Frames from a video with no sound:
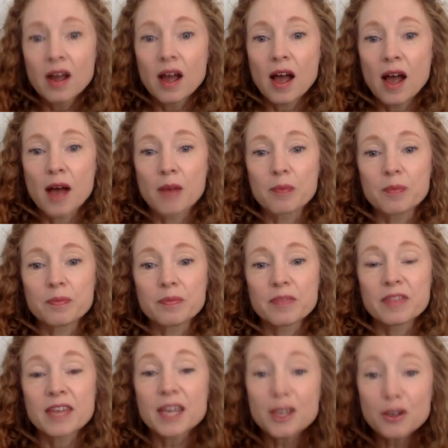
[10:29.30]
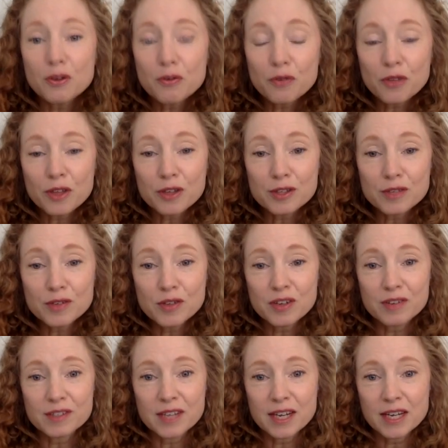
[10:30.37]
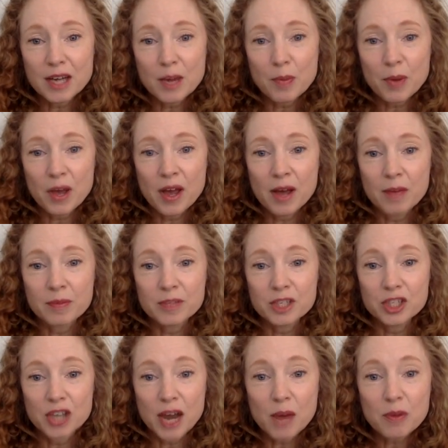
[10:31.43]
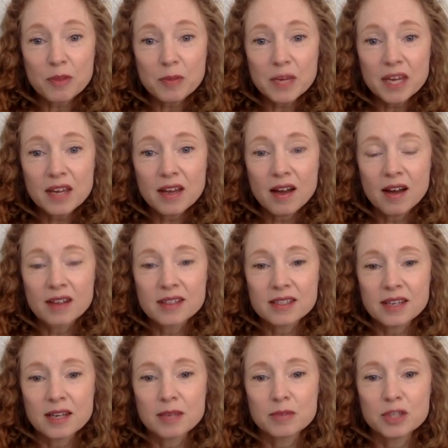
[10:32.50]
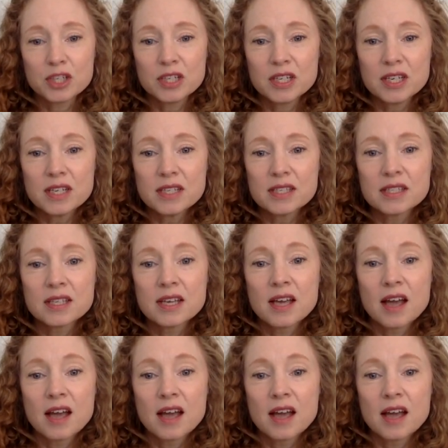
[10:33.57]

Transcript: Thank you for those of you that have signed up to chat with me on Sign Up Genius.